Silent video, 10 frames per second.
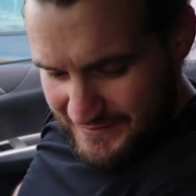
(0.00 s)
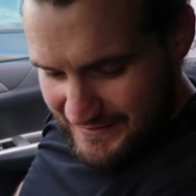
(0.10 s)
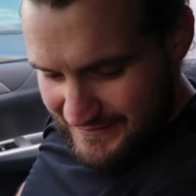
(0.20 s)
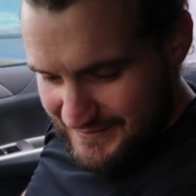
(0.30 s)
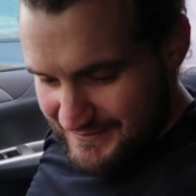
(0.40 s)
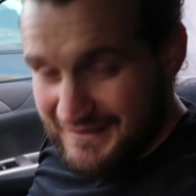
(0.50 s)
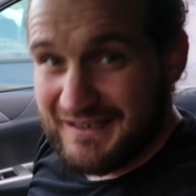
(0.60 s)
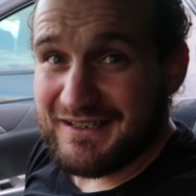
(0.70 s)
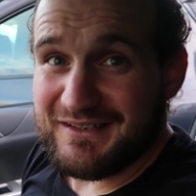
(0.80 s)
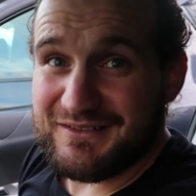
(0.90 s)
Okay,
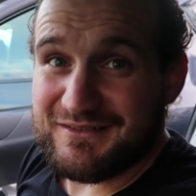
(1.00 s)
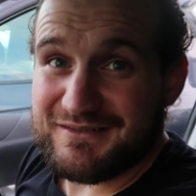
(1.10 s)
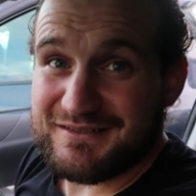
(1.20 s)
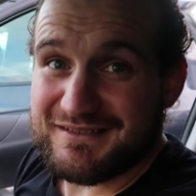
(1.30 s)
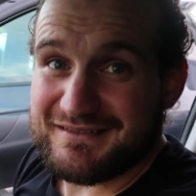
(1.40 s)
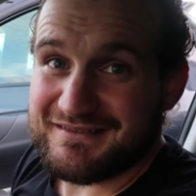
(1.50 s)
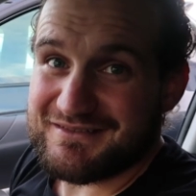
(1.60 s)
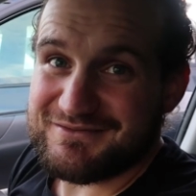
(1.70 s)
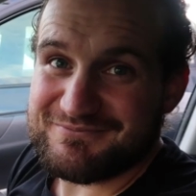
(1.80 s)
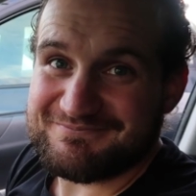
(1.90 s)
and
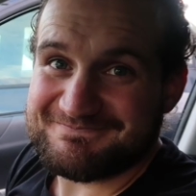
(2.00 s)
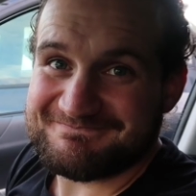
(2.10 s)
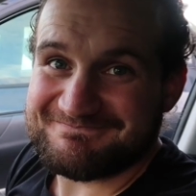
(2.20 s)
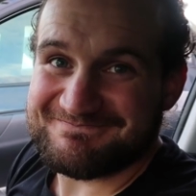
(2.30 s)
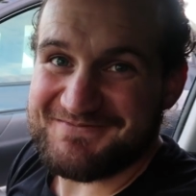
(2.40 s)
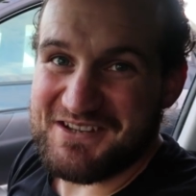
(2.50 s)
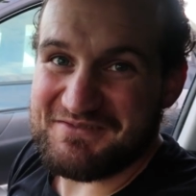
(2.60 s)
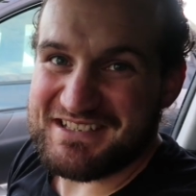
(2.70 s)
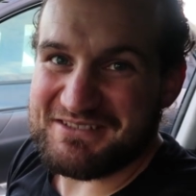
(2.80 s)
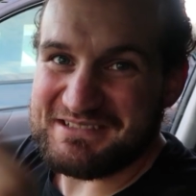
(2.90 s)

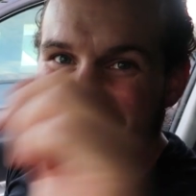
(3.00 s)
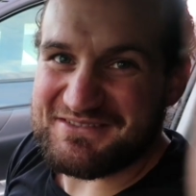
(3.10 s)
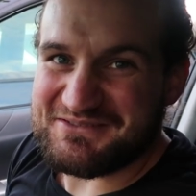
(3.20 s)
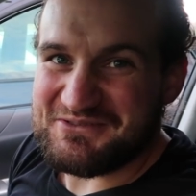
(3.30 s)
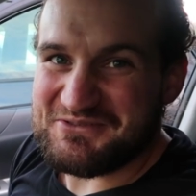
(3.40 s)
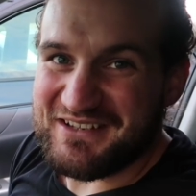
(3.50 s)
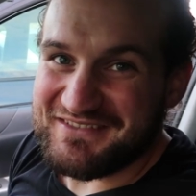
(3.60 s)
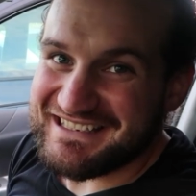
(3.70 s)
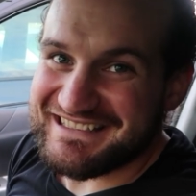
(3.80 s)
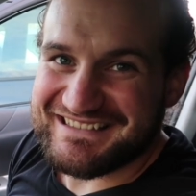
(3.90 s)
obviously I wouldn't have a
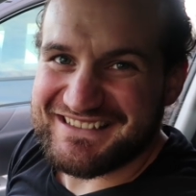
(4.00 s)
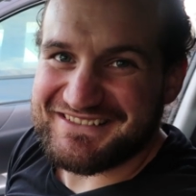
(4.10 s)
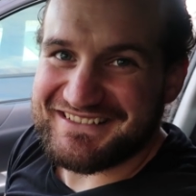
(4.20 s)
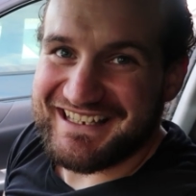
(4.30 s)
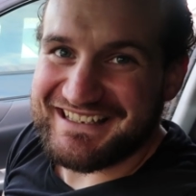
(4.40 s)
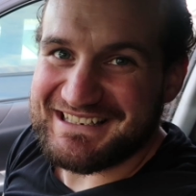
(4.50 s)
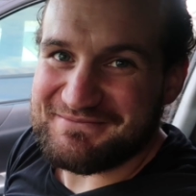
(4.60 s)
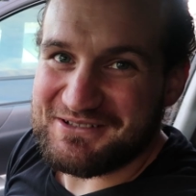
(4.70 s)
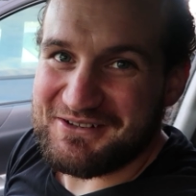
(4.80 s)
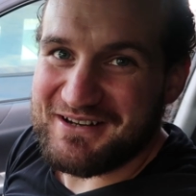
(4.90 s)
screwdriver, so yeah, let
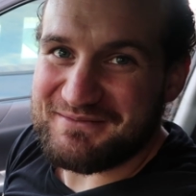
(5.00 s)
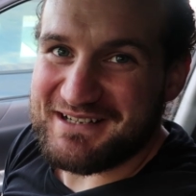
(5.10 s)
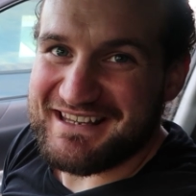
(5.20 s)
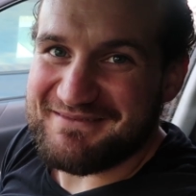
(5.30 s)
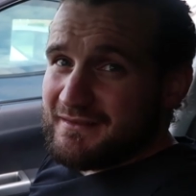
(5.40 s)
me go grab one of them.